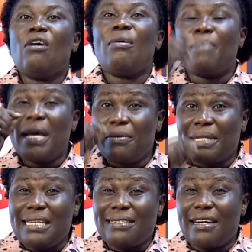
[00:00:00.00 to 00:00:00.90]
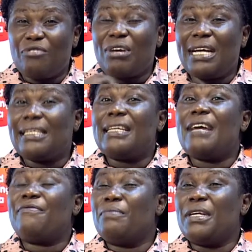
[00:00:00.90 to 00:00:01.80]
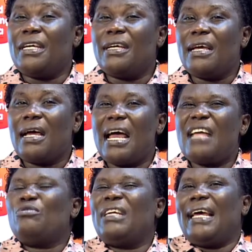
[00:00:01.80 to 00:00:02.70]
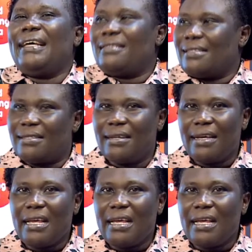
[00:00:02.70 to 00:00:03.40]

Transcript: By the way, this country has enough money, actually excess,